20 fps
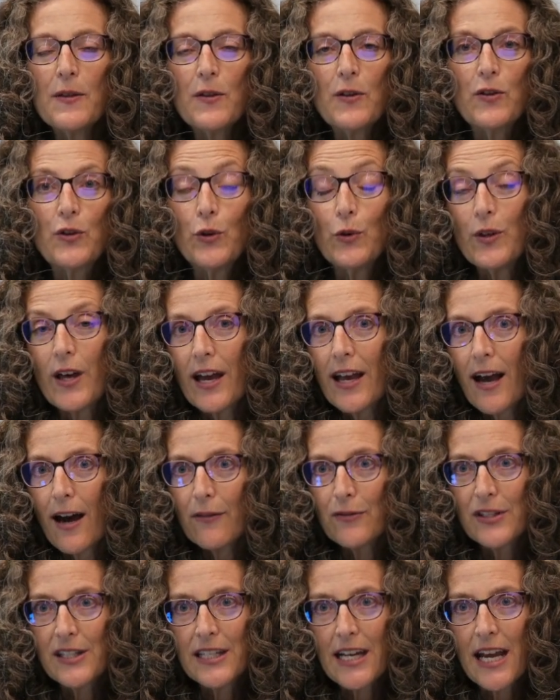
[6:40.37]
Do they
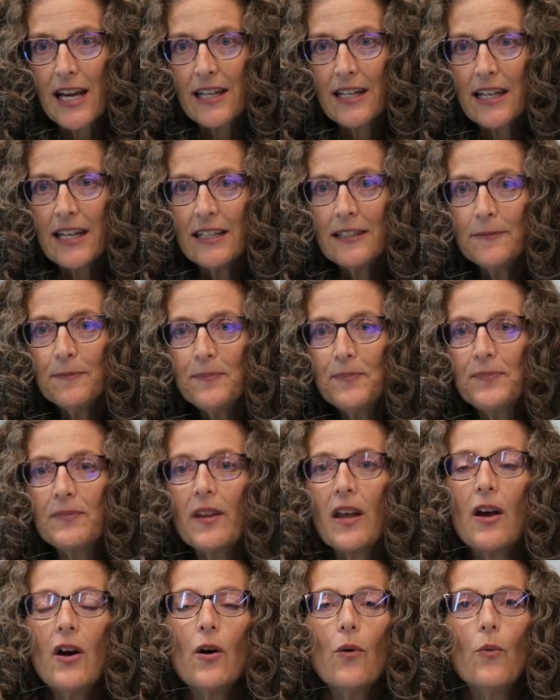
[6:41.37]
have standing?
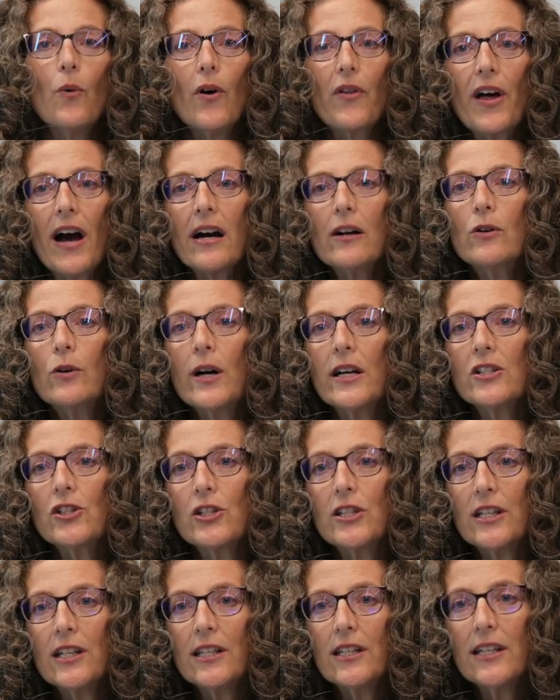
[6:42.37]
Well, that
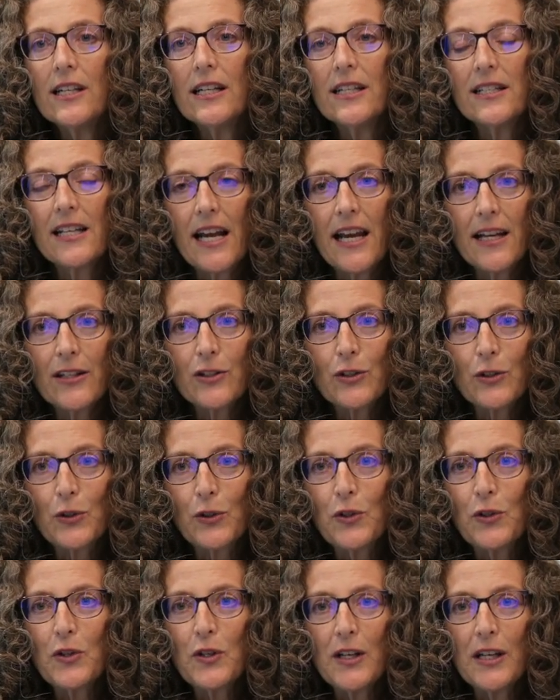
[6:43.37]
question is
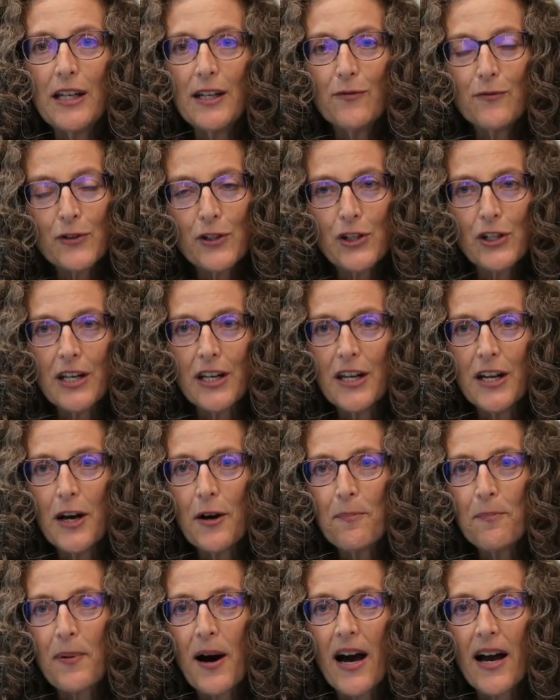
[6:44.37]
answered in Virginia
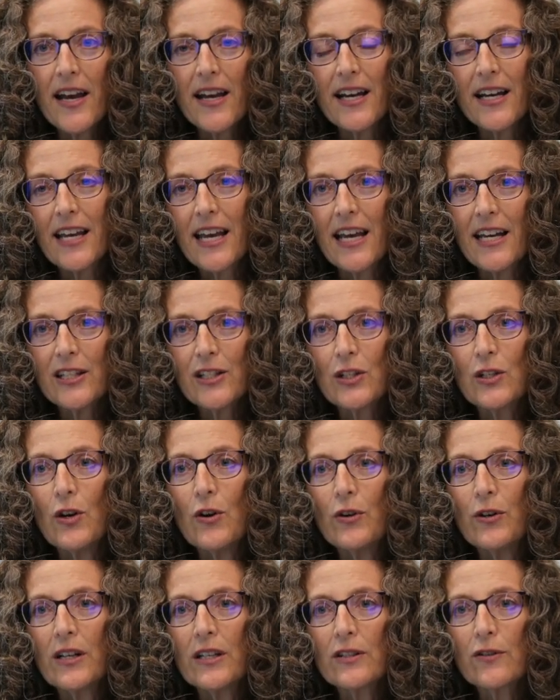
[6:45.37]
by a case
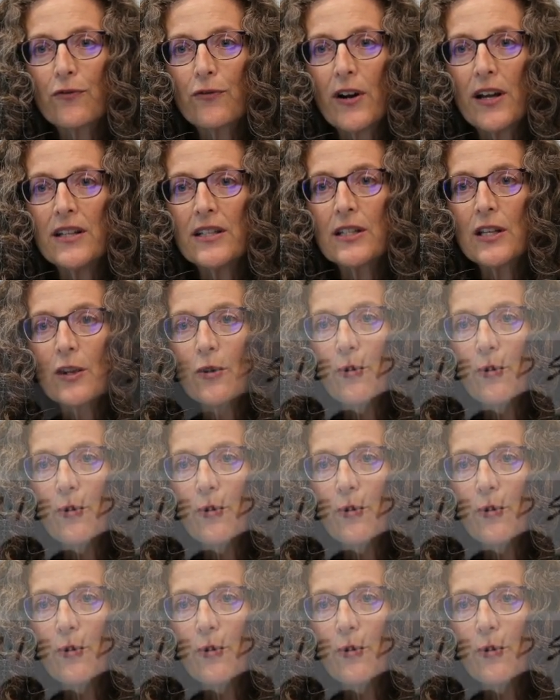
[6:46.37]
known as Friends of the